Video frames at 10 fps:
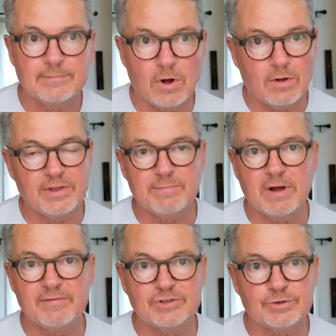All the
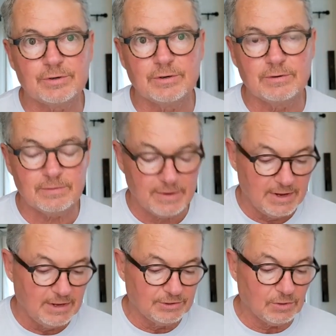above is true.
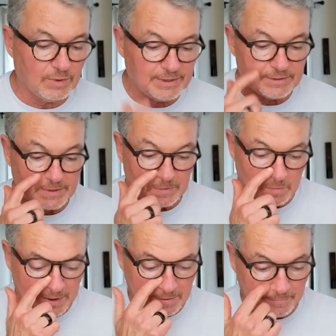So what do?
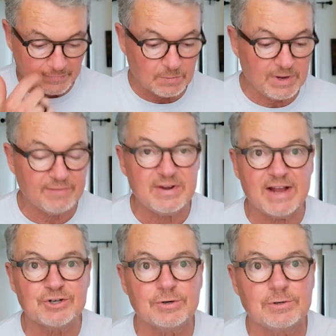Well, we have
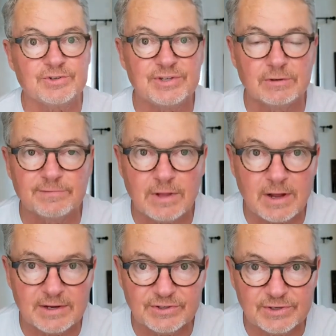natural silk
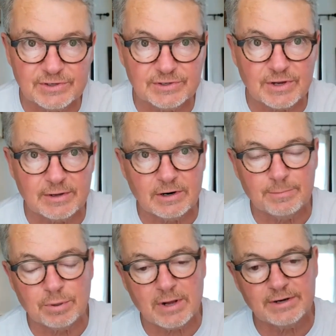floss. This is on our
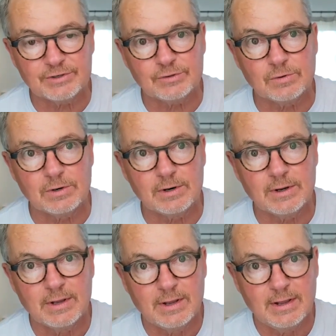product store.
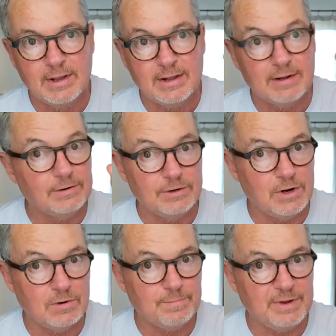
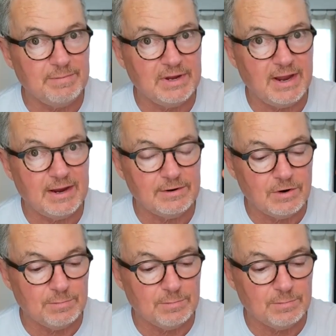No BPA, no